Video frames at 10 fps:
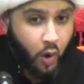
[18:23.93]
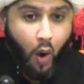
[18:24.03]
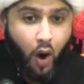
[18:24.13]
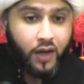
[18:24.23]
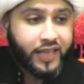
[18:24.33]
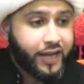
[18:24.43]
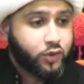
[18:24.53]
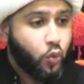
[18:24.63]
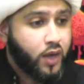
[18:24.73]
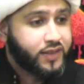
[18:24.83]
all
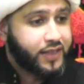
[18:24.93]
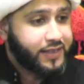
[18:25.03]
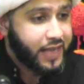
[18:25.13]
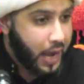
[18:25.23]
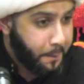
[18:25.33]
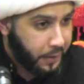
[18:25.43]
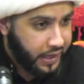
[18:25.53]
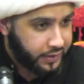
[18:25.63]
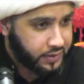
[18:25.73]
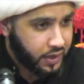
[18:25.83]
that was a
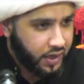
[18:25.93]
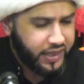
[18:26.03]
surplus.